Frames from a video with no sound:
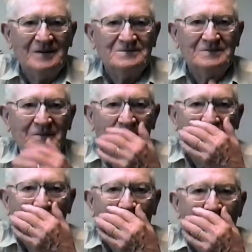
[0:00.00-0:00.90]
Oh.
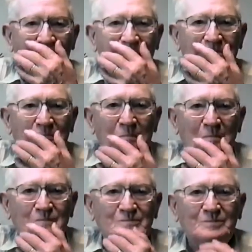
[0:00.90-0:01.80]

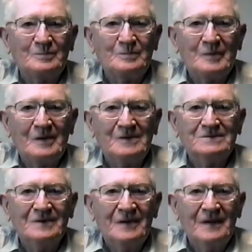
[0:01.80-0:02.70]
Your son served
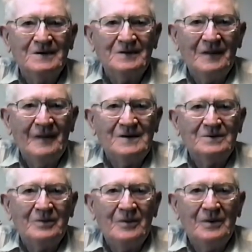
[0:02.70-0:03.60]
also in the Guard?